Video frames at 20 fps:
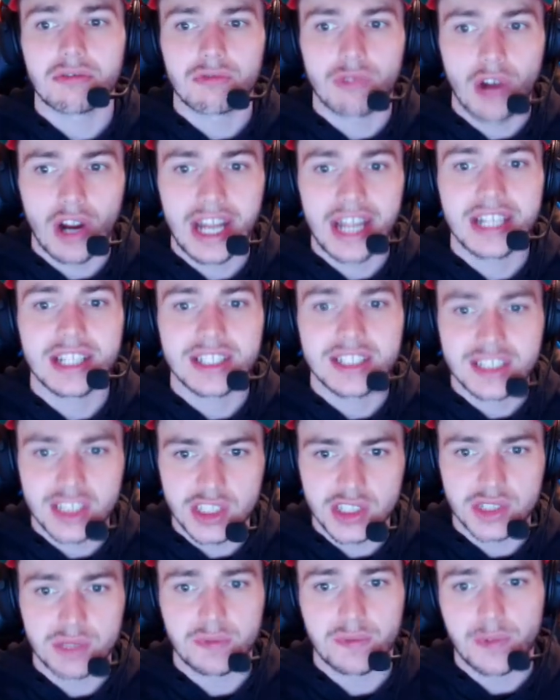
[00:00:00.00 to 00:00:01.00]
right
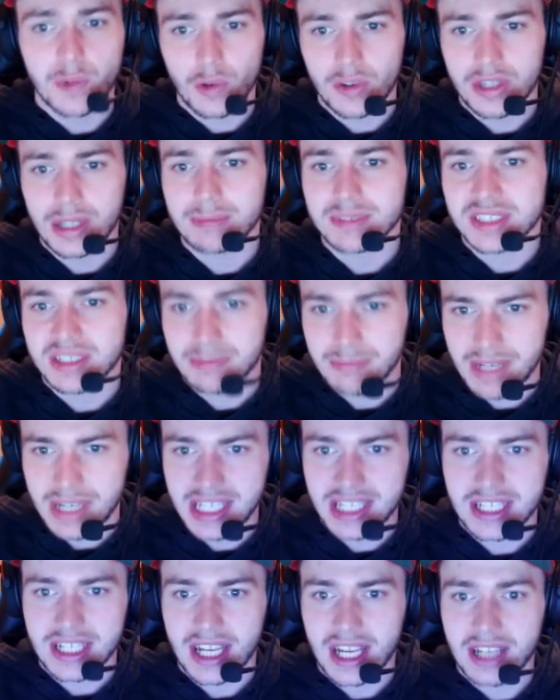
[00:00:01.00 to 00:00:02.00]
decision for them to
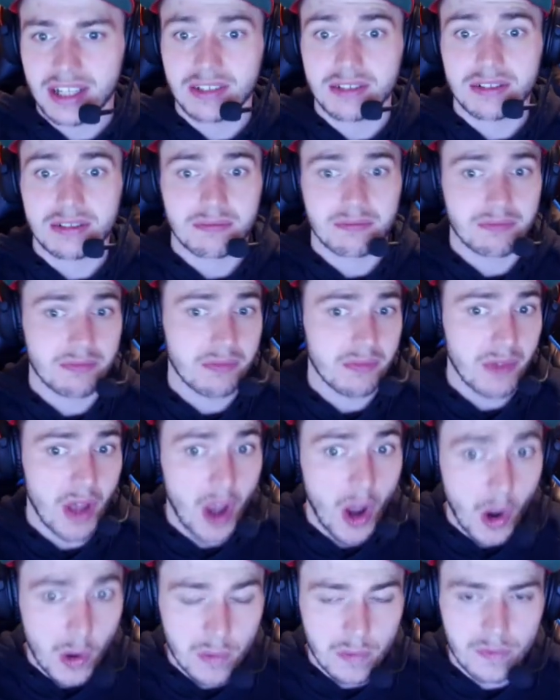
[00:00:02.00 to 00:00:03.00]
make, and
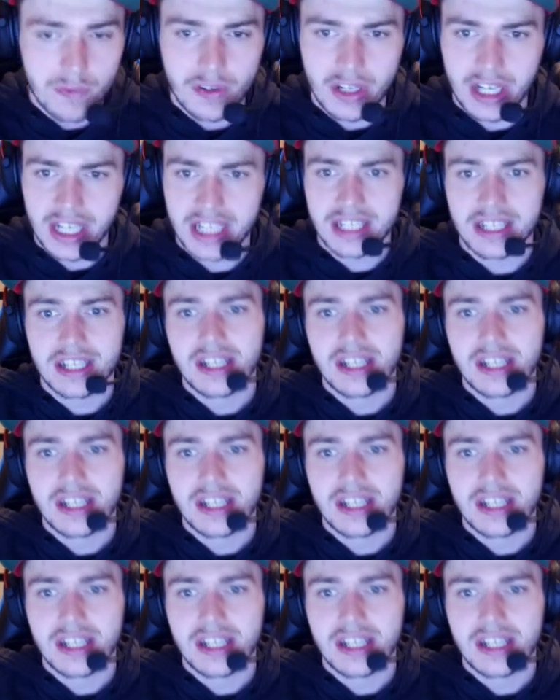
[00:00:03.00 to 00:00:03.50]
hopefully,